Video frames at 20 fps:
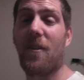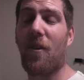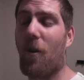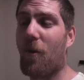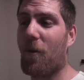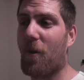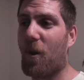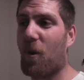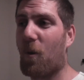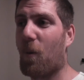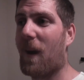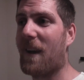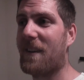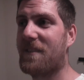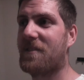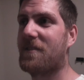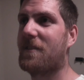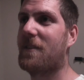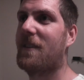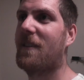Conger
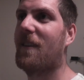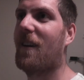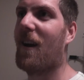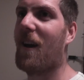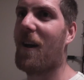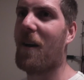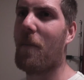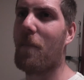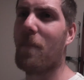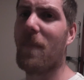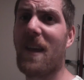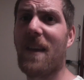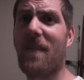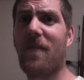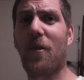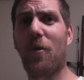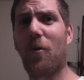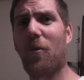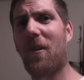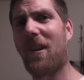Quest.
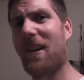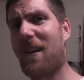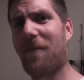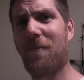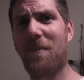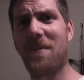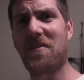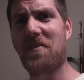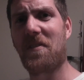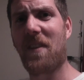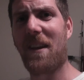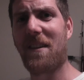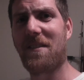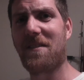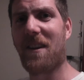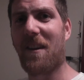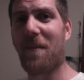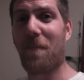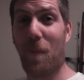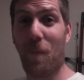Even all the little
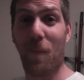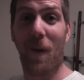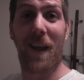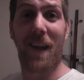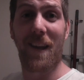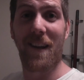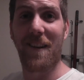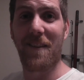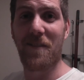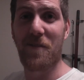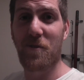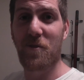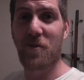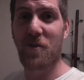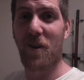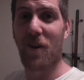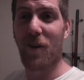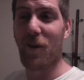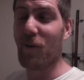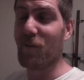mistakes that I've been making at the
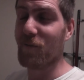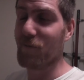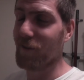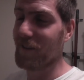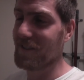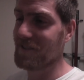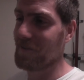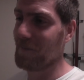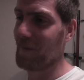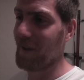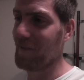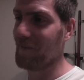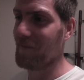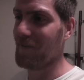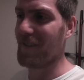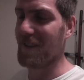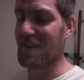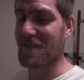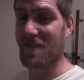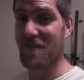start, overestimating
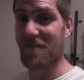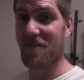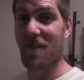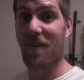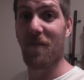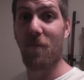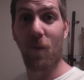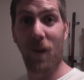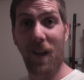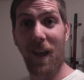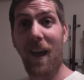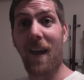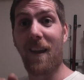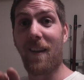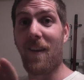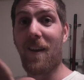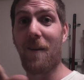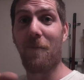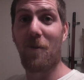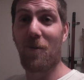fish and stuff, we're getting
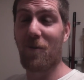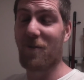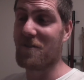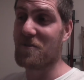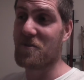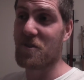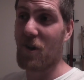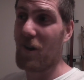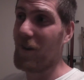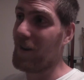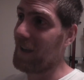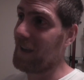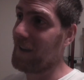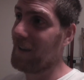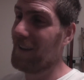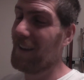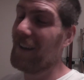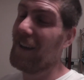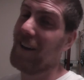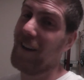there, we're on a journey,
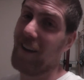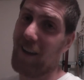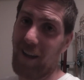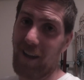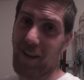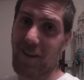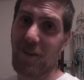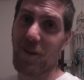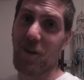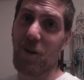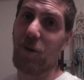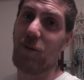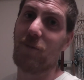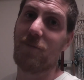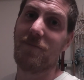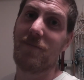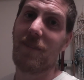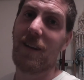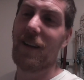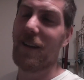and
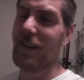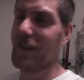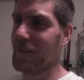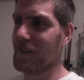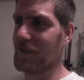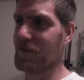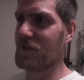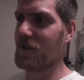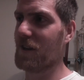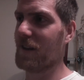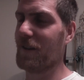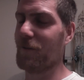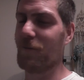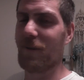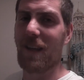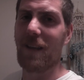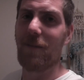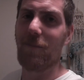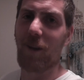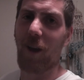the journey will
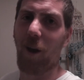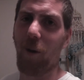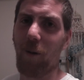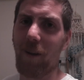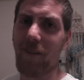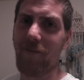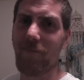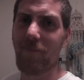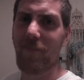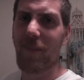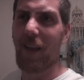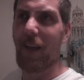keep going.